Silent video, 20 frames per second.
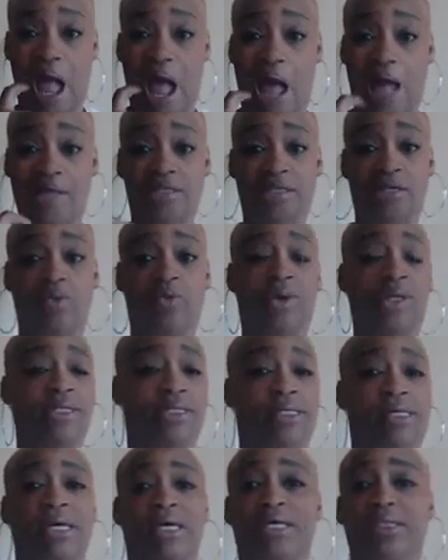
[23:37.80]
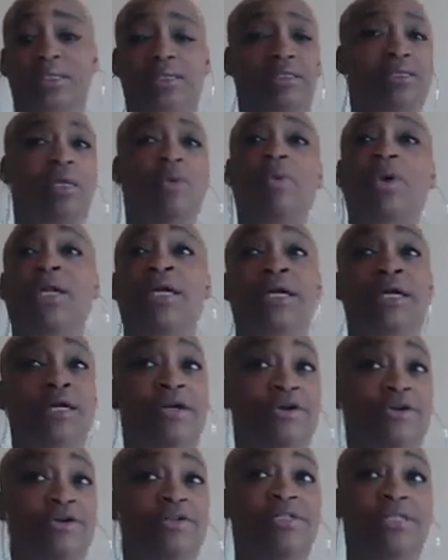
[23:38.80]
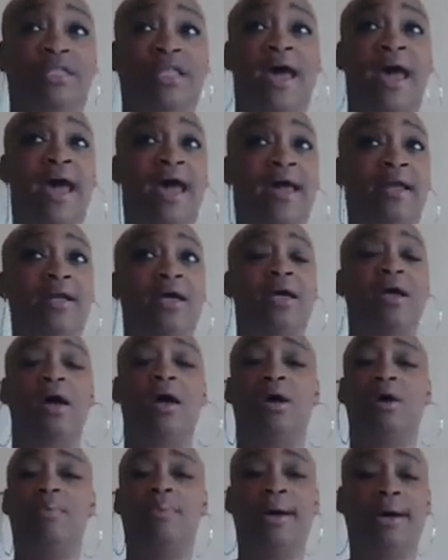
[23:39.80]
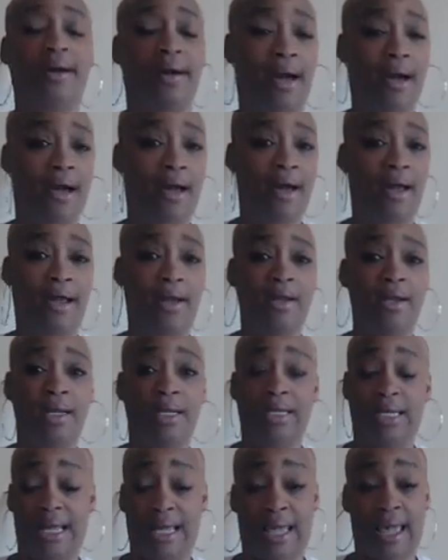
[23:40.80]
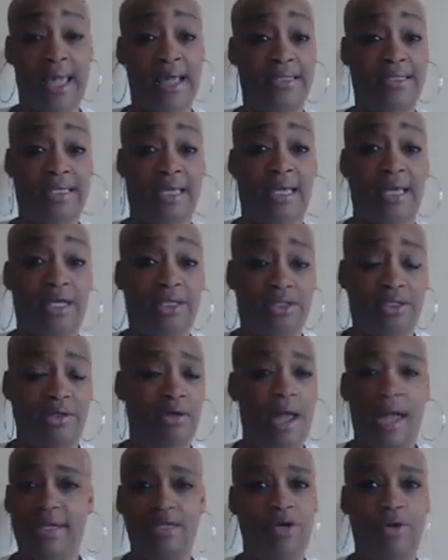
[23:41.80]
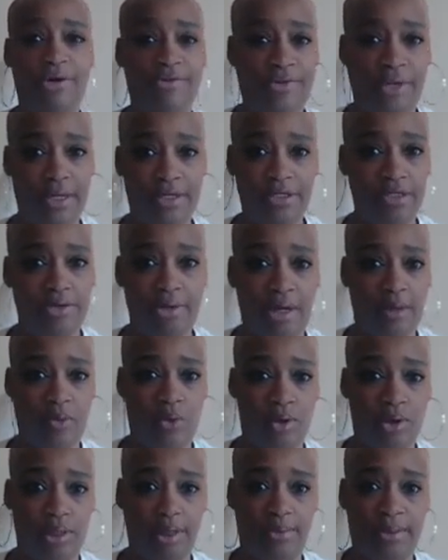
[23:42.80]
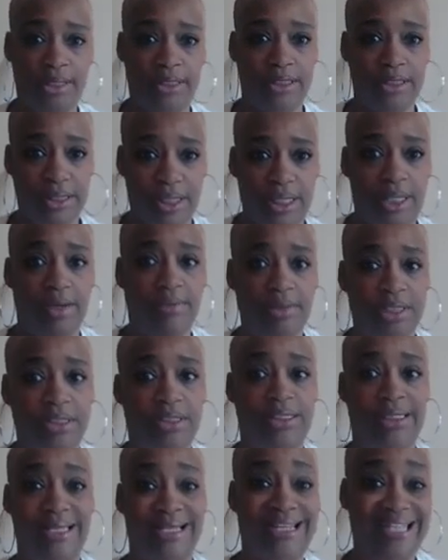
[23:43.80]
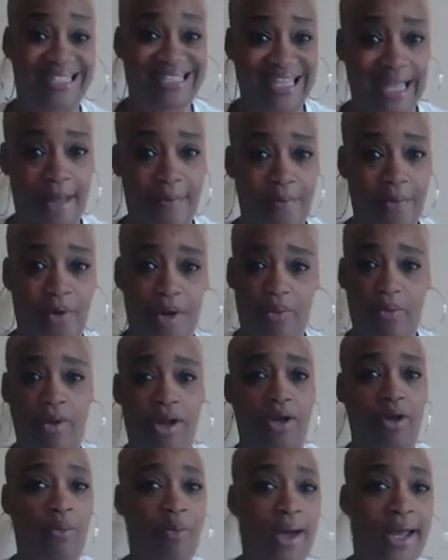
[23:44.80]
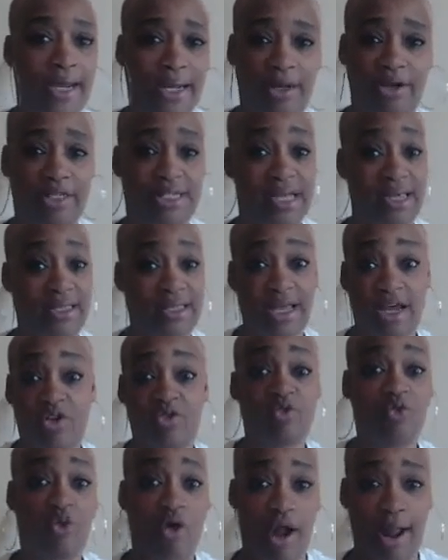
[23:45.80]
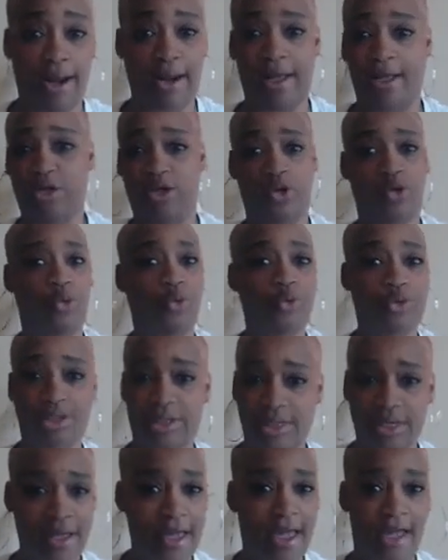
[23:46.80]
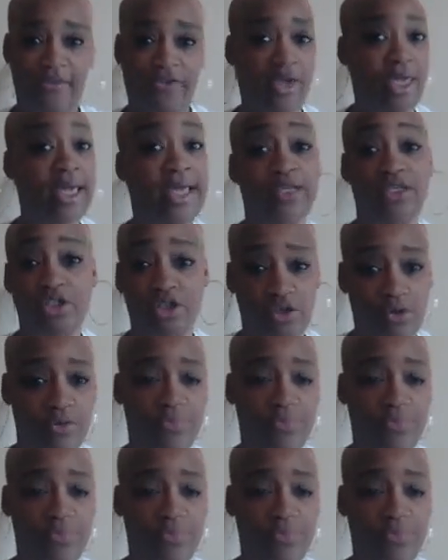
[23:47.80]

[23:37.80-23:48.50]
someone hears that, oh my God, Nick has cancer. I don't have cancer anymore. Let me just clear. This is an example. I want nobody to take that and run. I don't have cancer.